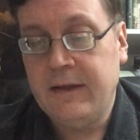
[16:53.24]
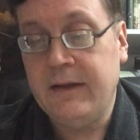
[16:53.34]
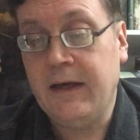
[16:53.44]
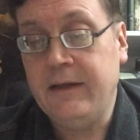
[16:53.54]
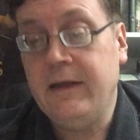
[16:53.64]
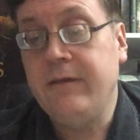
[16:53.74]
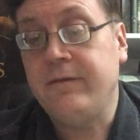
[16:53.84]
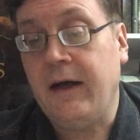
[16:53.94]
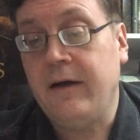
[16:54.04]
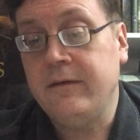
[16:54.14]
Then they
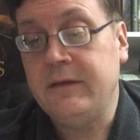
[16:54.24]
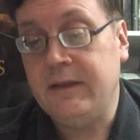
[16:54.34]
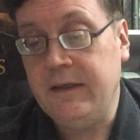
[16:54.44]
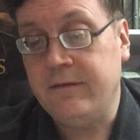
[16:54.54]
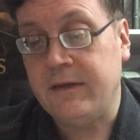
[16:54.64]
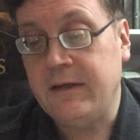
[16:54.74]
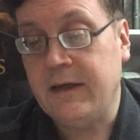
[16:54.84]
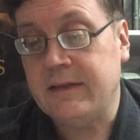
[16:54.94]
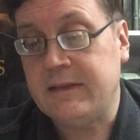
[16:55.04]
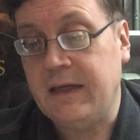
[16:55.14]
vowed, even
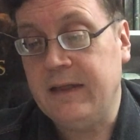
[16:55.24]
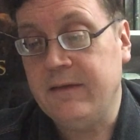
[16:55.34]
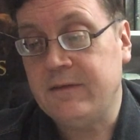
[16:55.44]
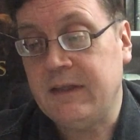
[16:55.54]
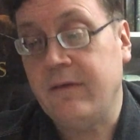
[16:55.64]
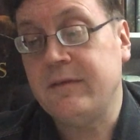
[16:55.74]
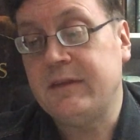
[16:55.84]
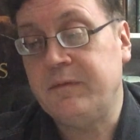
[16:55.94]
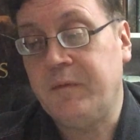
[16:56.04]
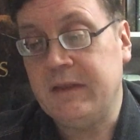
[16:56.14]
as they
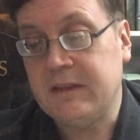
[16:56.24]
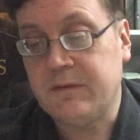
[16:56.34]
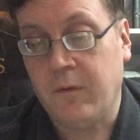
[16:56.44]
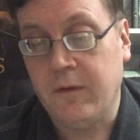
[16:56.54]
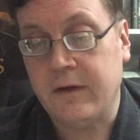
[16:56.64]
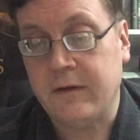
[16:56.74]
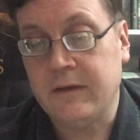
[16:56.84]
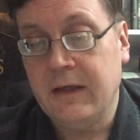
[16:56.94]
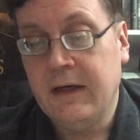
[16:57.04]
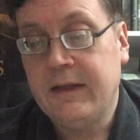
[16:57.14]
themselves had been despoiled,
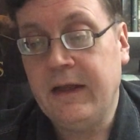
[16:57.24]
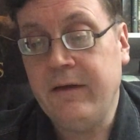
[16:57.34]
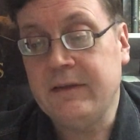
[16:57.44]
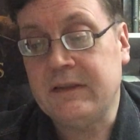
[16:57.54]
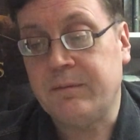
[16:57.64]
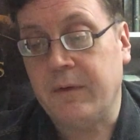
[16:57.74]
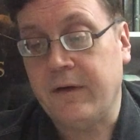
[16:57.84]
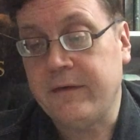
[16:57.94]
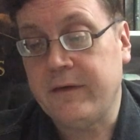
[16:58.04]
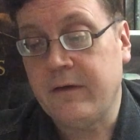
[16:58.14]
they would
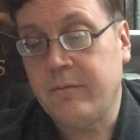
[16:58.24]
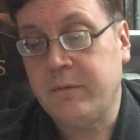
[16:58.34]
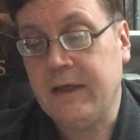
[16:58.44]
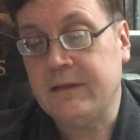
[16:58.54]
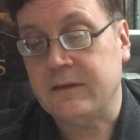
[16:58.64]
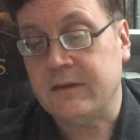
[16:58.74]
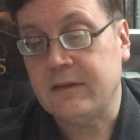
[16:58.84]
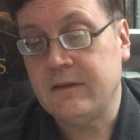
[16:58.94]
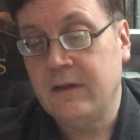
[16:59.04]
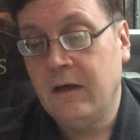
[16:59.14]
despoil their
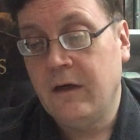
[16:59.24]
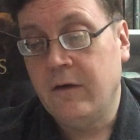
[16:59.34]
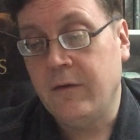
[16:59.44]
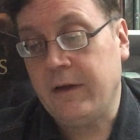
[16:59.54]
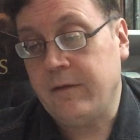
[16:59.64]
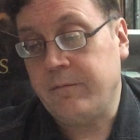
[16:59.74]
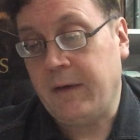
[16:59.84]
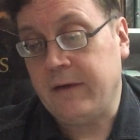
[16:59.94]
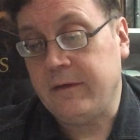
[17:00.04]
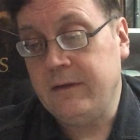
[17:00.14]
oppressors, whether
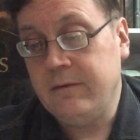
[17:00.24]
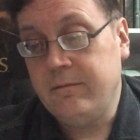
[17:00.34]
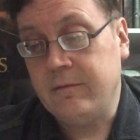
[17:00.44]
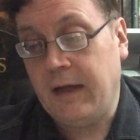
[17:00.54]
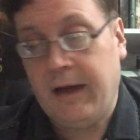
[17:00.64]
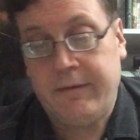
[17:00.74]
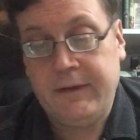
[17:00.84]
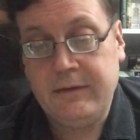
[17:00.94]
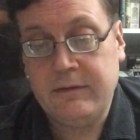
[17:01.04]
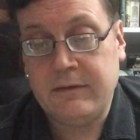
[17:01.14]
baron,
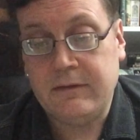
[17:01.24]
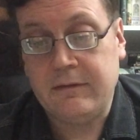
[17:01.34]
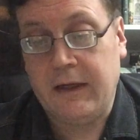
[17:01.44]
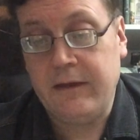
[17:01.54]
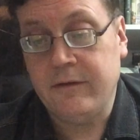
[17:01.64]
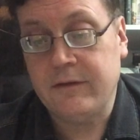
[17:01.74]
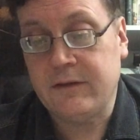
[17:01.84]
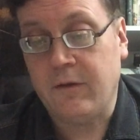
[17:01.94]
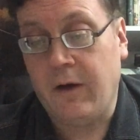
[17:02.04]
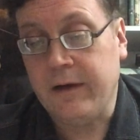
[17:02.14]
abbot, knight, or
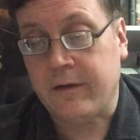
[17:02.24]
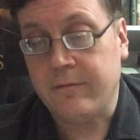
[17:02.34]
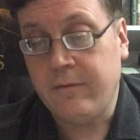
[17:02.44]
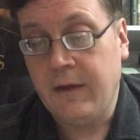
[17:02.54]
squire,